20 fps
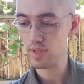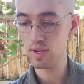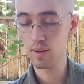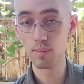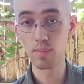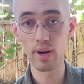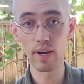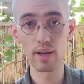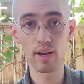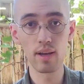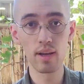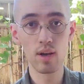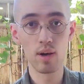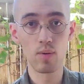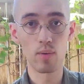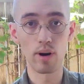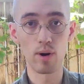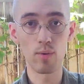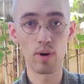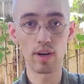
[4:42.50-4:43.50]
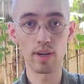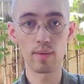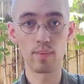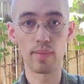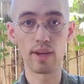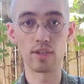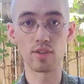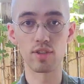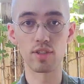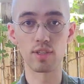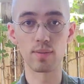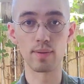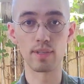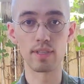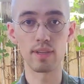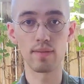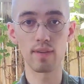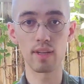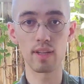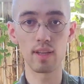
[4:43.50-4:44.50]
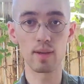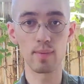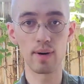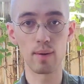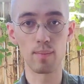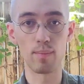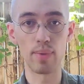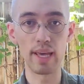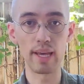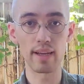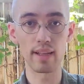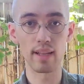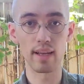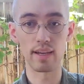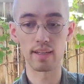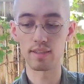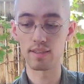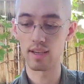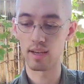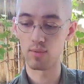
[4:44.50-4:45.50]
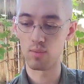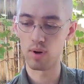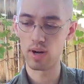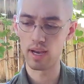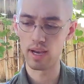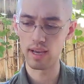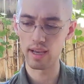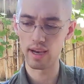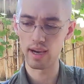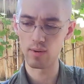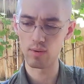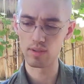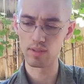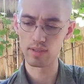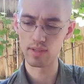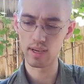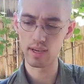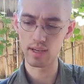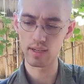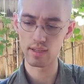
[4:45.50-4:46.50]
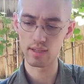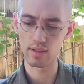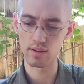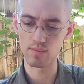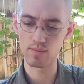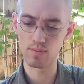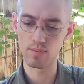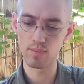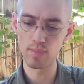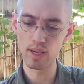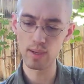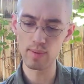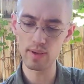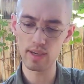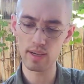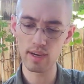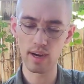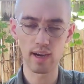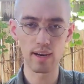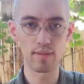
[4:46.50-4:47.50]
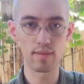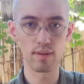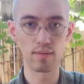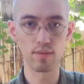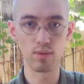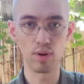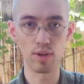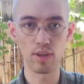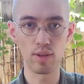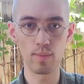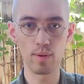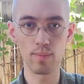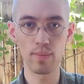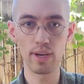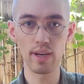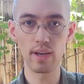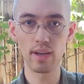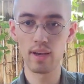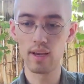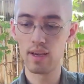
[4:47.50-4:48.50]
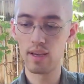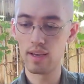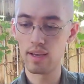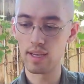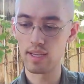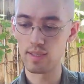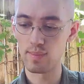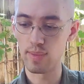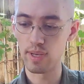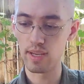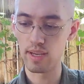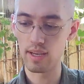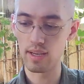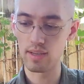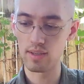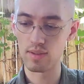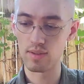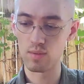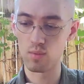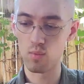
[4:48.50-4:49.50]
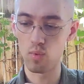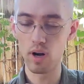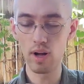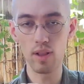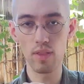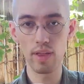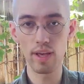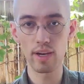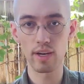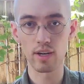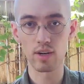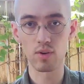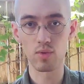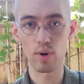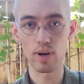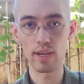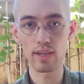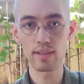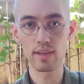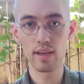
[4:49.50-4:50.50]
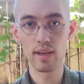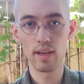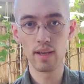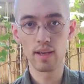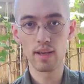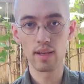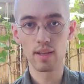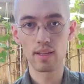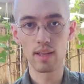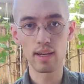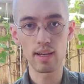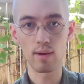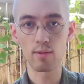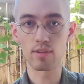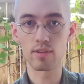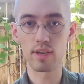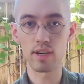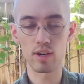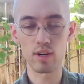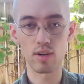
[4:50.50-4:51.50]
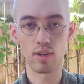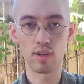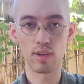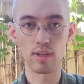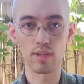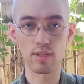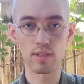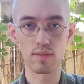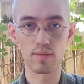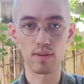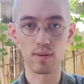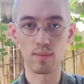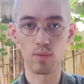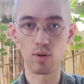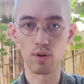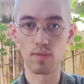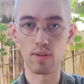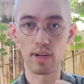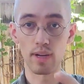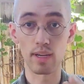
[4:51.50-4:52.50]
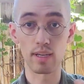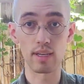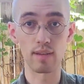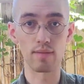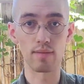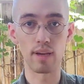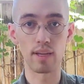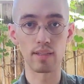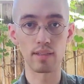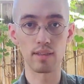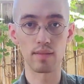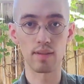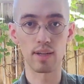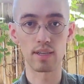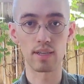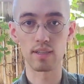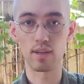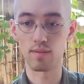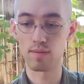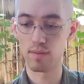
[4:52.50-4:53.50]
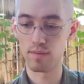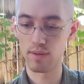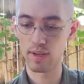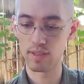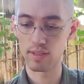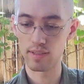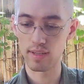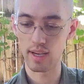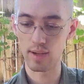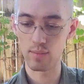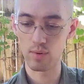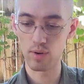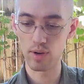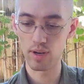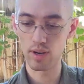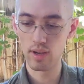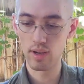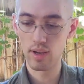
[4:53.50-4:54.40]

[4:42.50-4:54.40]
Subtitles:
But what I wanted to mention specifically about Bakelights, and why I would say to maybe kind of avoid them a bit, is because while they are great, like I was saying earlier, this is from more of like a defensive, like self-defense standpoint,